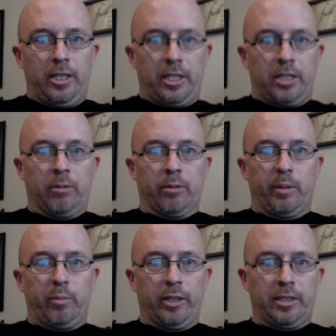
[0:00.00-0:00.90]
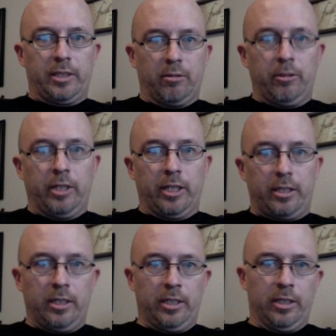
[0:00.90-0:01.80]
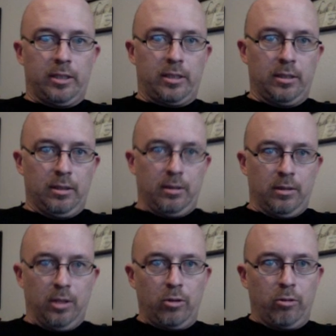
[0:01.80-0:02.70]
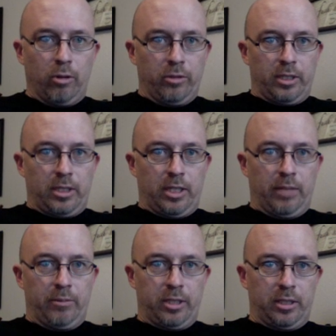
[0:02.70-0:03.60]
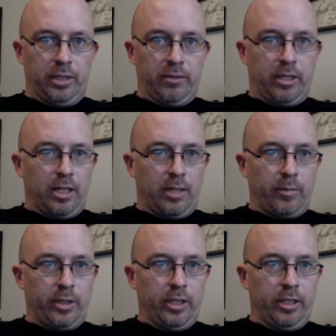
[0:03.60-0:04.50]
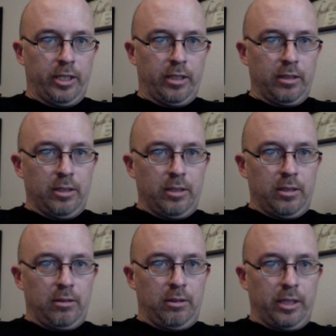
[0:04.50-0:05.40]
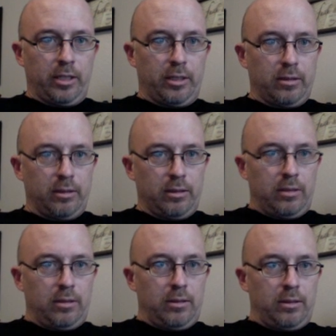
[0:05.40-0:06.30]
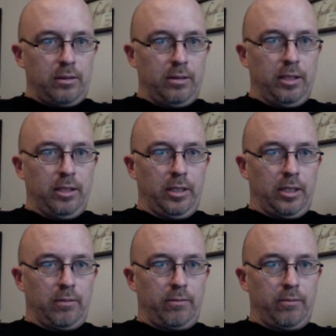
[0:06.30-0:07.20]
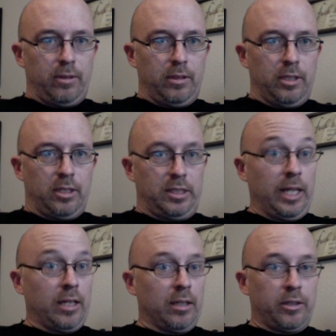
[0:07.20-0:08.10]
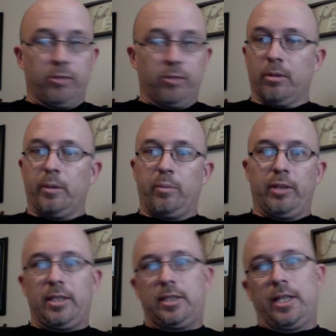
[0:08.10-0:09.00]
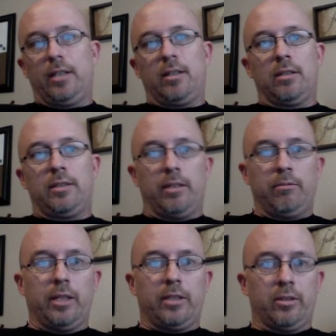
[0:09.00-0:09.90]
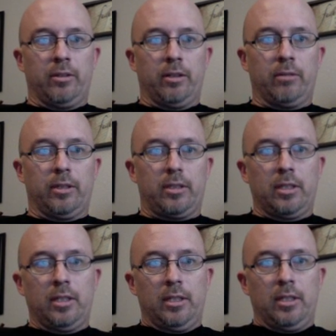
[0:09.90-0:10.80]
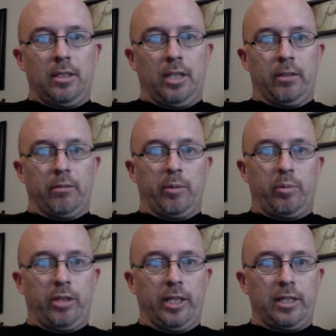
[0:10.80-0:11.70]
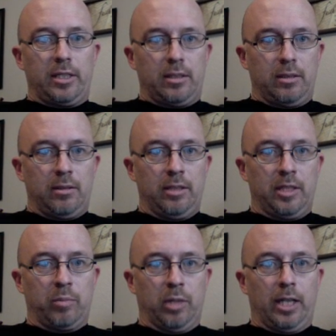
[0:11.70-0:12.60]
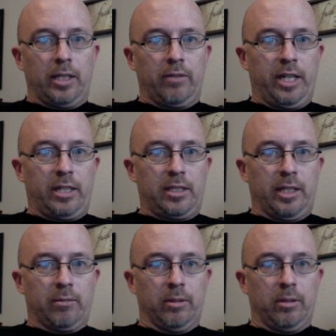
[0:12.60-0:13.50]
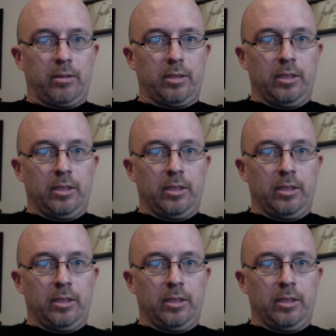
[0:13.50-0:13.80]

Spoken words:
text I want to replace it with is no quote this time, just leave a comma and then click the cell that you want to replace that content with. So in other words, I'm going to replace this block of text that I wrote.